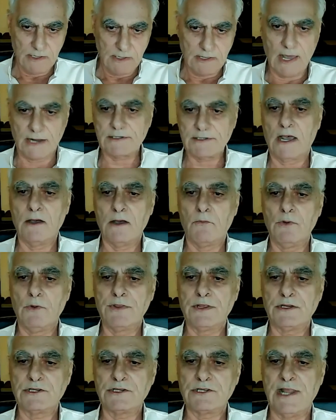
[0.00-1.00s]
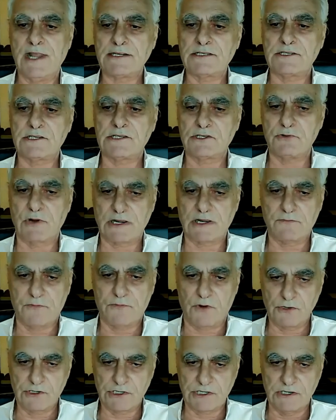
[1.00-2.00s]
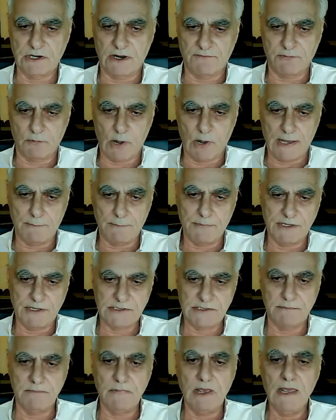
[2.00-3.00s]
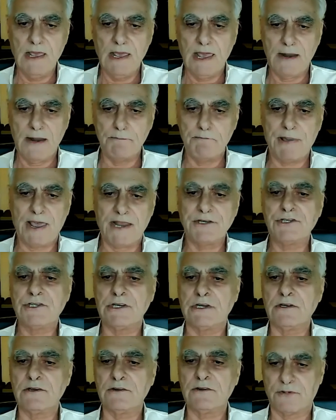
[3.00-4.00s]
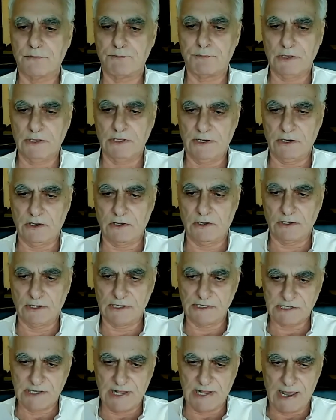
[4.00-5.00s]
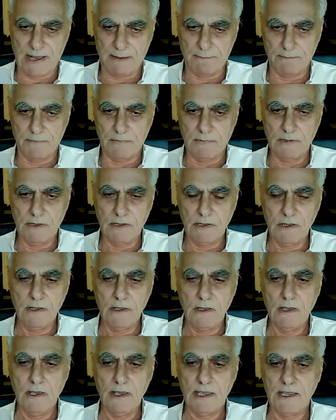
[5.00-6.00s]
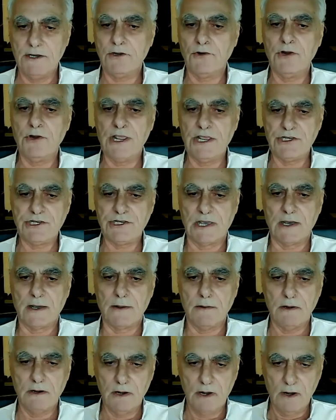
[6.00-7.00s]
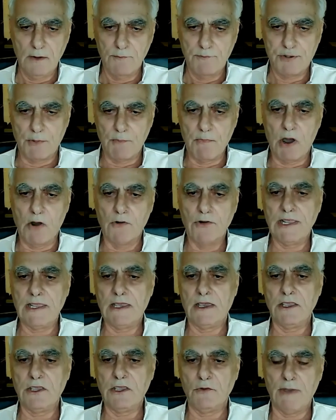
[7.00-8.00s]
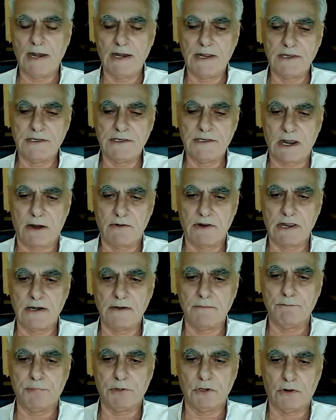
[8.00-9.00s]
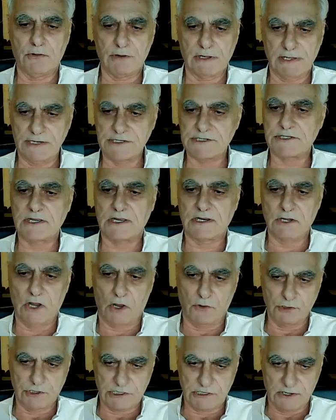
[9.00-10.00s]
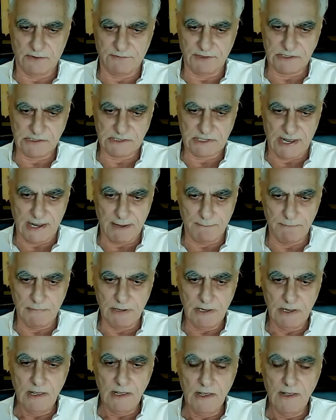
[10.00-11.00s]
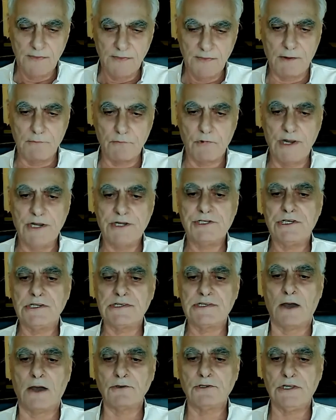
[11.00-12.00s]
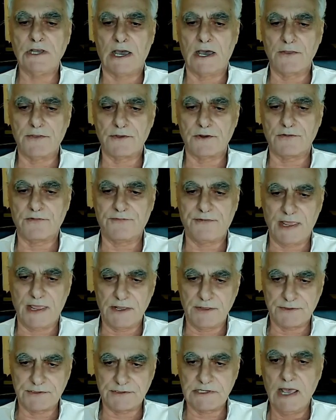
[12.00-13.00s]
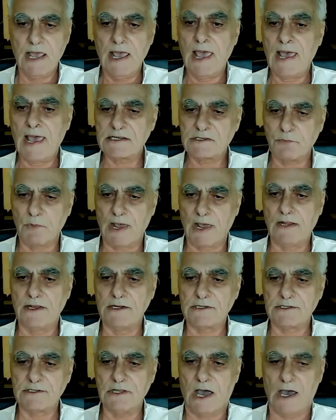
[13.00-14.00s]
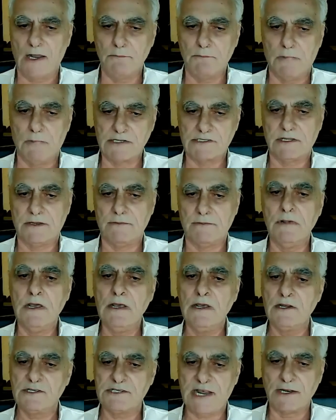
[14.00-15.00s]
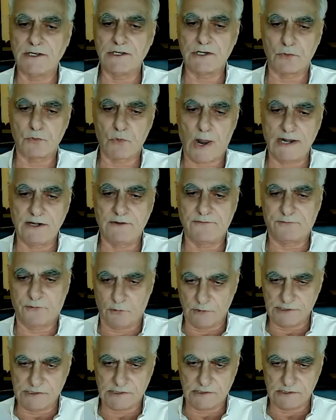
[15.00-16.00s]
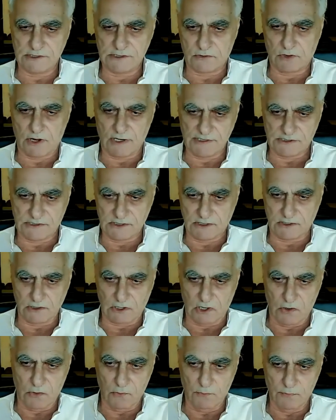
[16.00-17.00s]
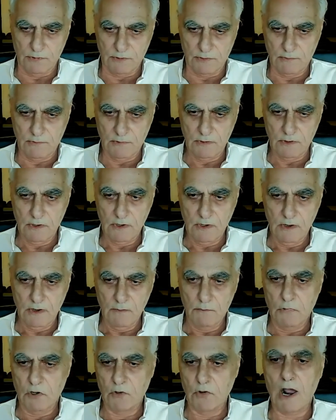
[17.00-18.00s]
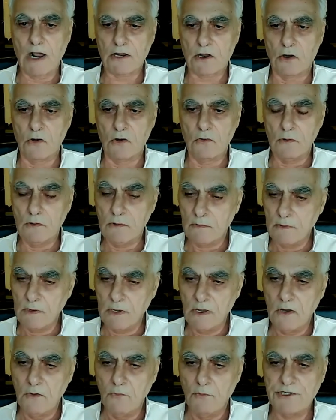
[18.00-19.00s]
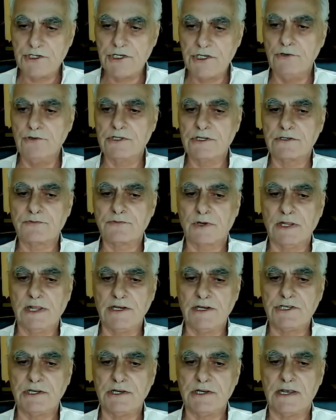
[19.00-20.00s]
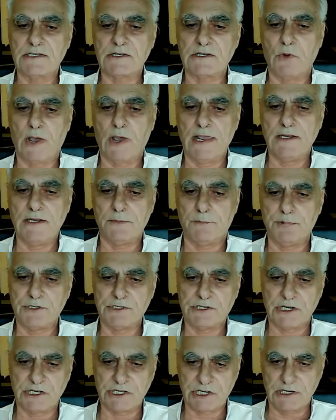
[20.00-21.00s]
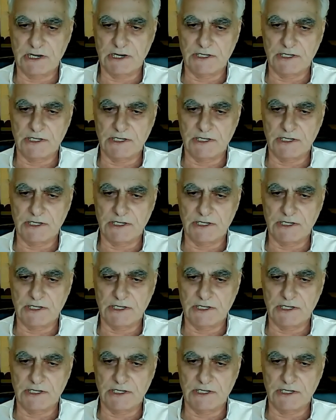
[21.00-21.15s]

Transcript: Qatar with its less strict version of Wahhabism and penchant for political Islam. Indonesia, promoting a humanitarian, pluralistic notion of Islam that reaches out to other faiths as well as non-Muslim center-right forces across the globe. Morocco, which uses religion as a way to position